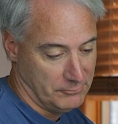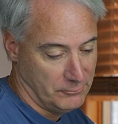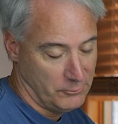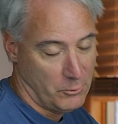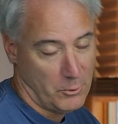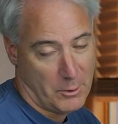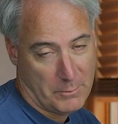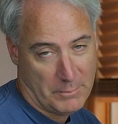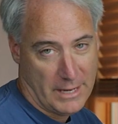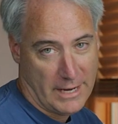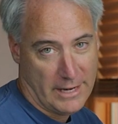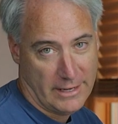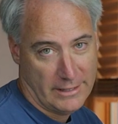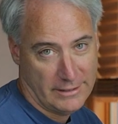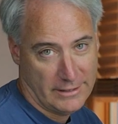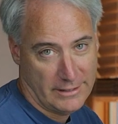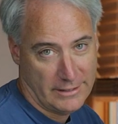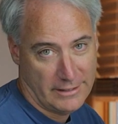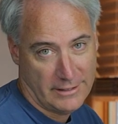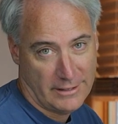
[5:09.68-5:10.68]

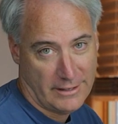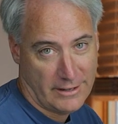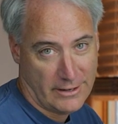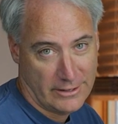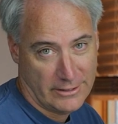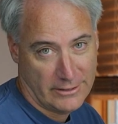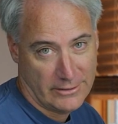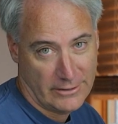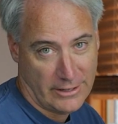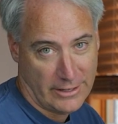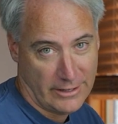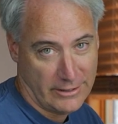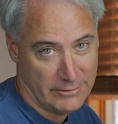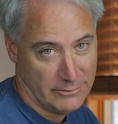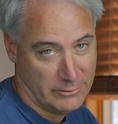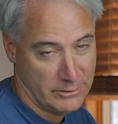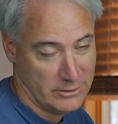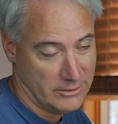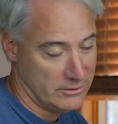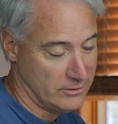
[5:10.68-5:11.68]
formatted the hard
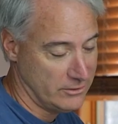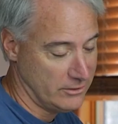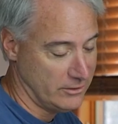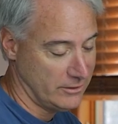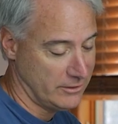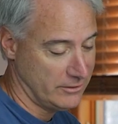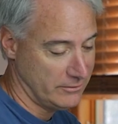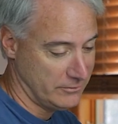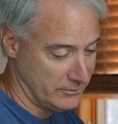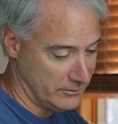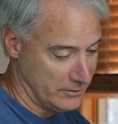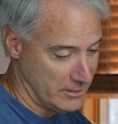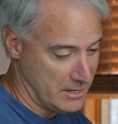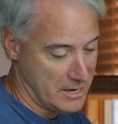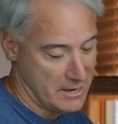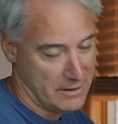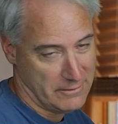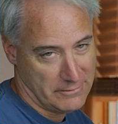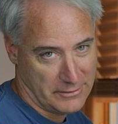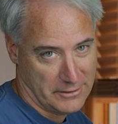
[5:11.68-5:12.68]
drive, which took
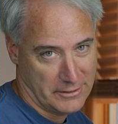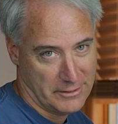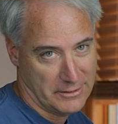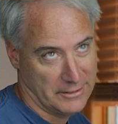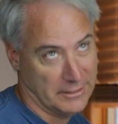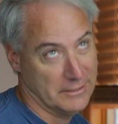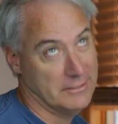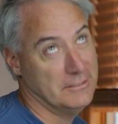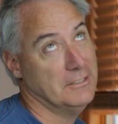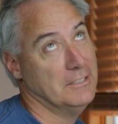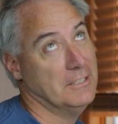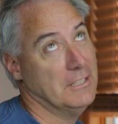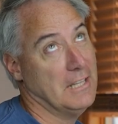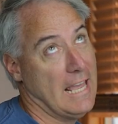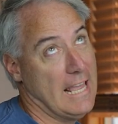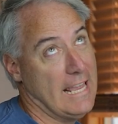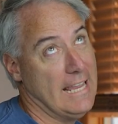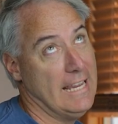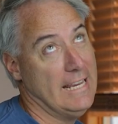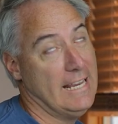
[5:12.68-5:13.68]
forever, it took
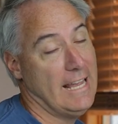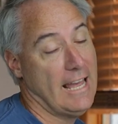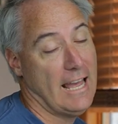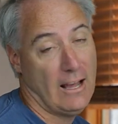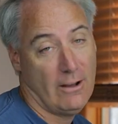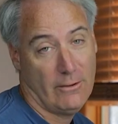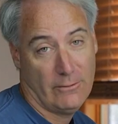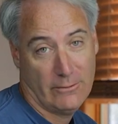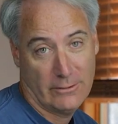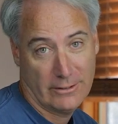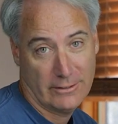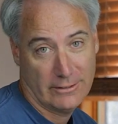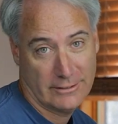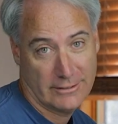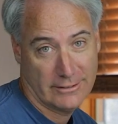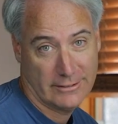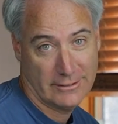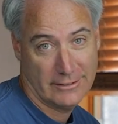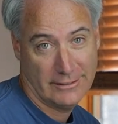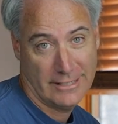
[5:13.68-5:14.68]
8
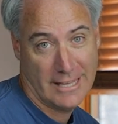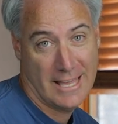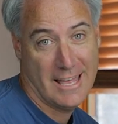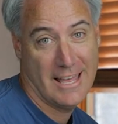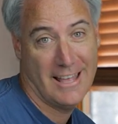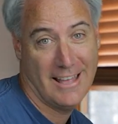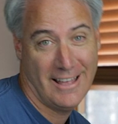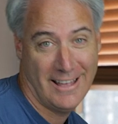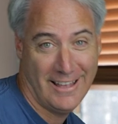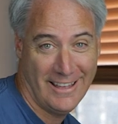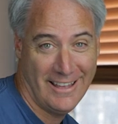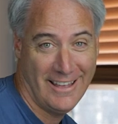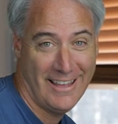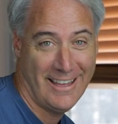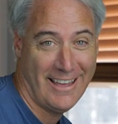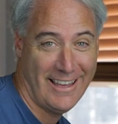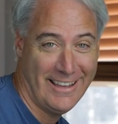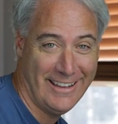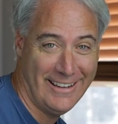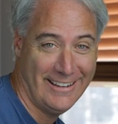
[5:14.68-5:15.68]
hours.
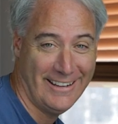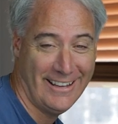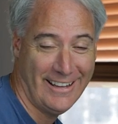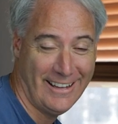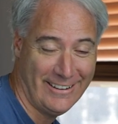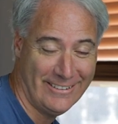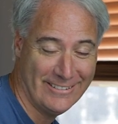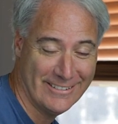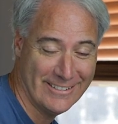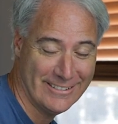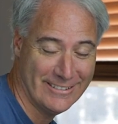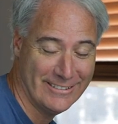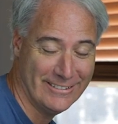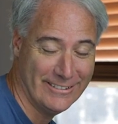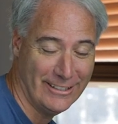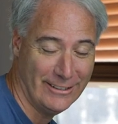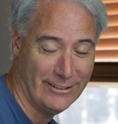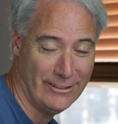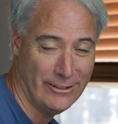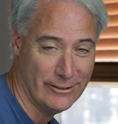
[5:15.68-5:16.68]
8 hours to do
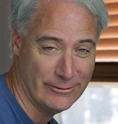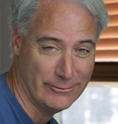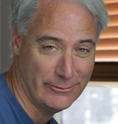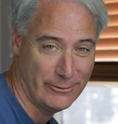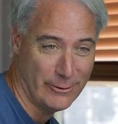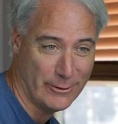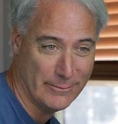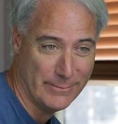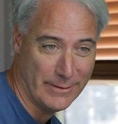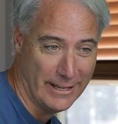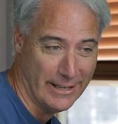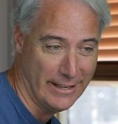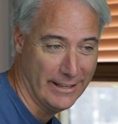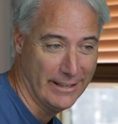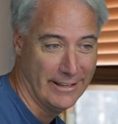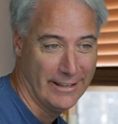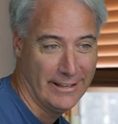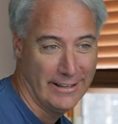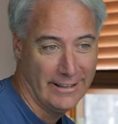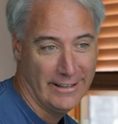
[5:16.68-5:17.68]
the long format.
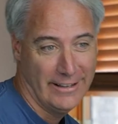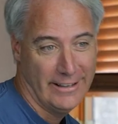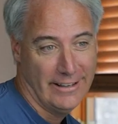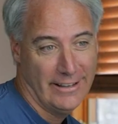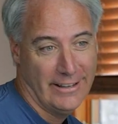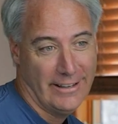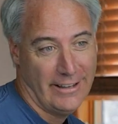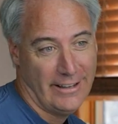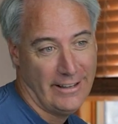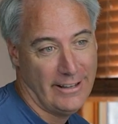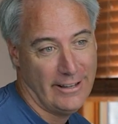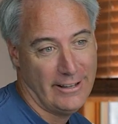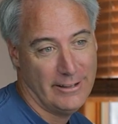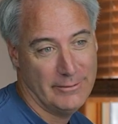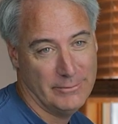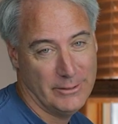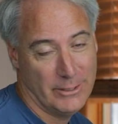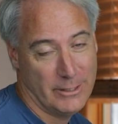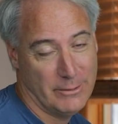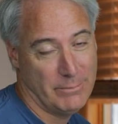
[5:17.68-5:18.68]

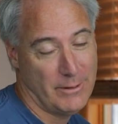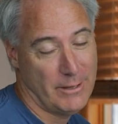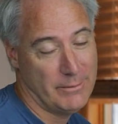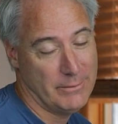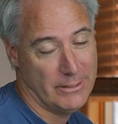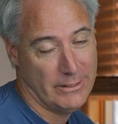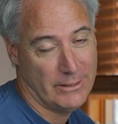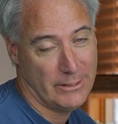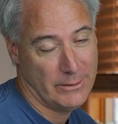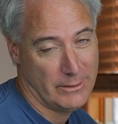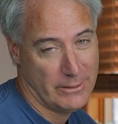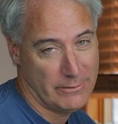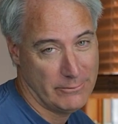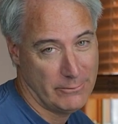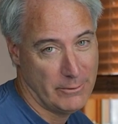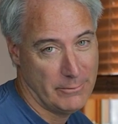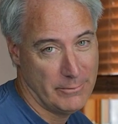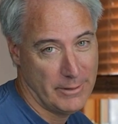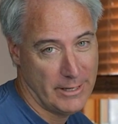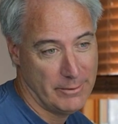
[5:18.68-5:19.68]
You could probably do the quick
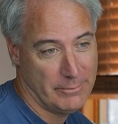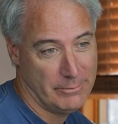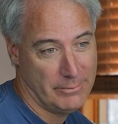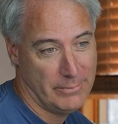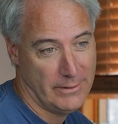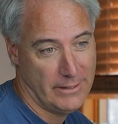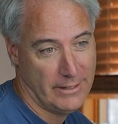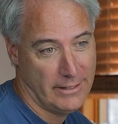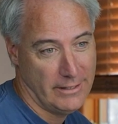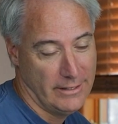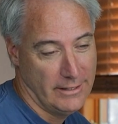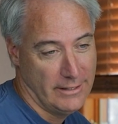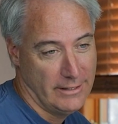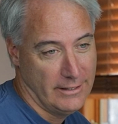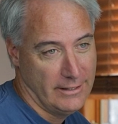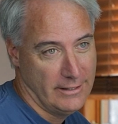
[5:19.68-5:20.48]
format, but